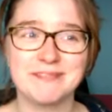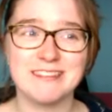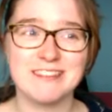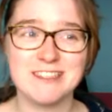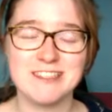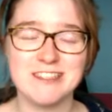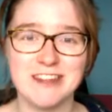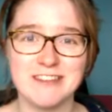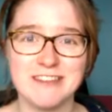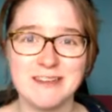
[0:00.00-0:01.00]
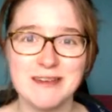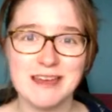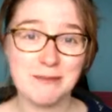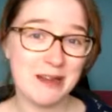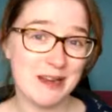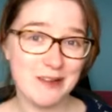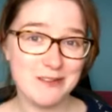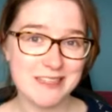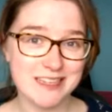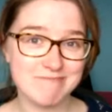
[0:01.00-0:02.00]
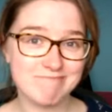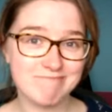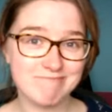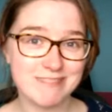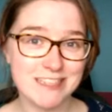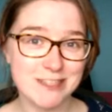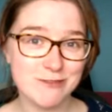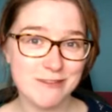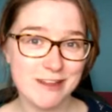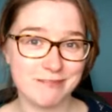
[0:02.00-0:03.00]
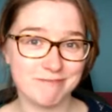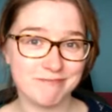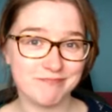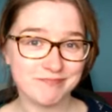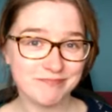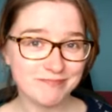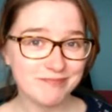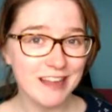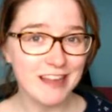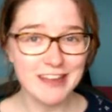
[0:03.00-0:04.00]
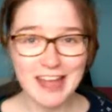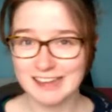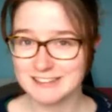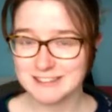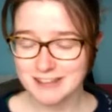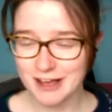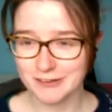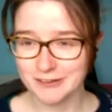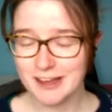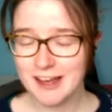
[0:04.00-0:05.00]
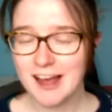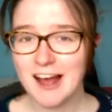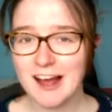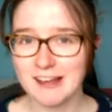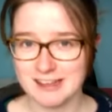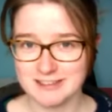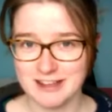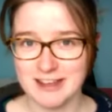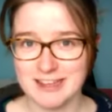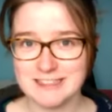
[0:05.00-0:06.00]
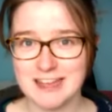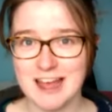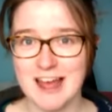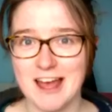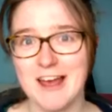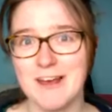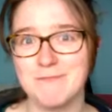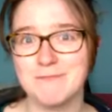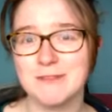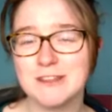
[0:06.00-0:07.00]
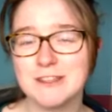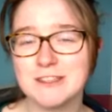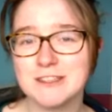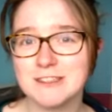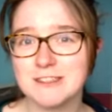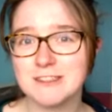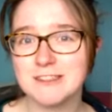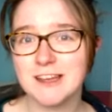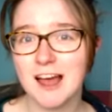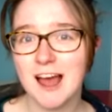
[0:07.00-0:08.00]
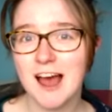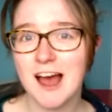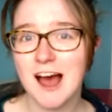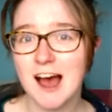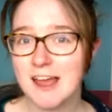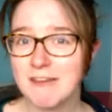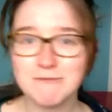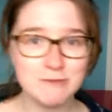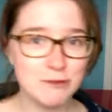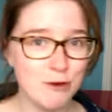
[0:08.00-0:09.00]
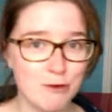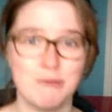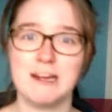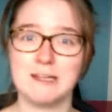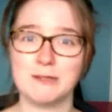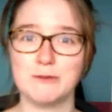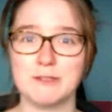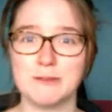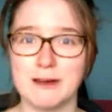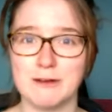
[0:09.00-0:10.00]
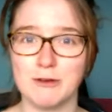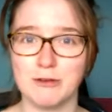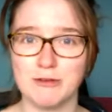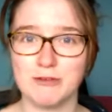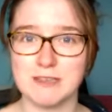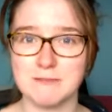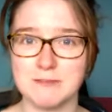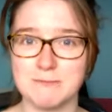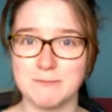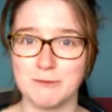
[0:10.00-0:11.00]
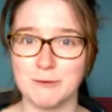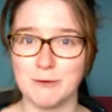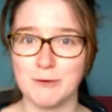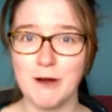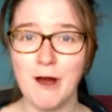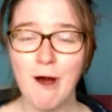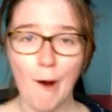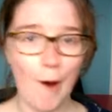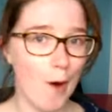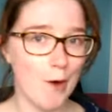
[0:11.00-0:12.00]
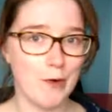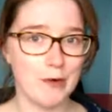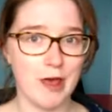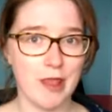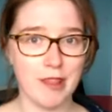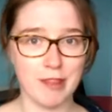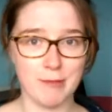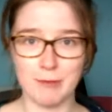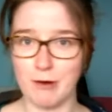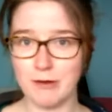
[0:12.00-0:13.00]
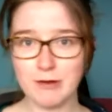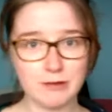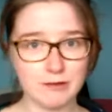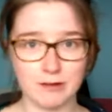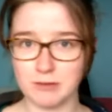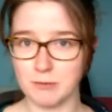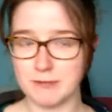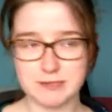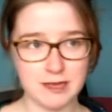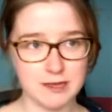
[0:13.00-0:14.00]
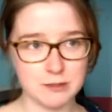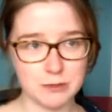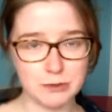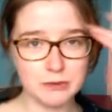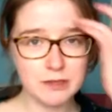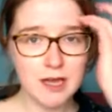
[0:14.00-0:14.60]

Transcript: Just generally being a bit nosy. It's good fun. Okay, so I'll get started. I've not really talked about contraceptive before on the blog, on the website at all.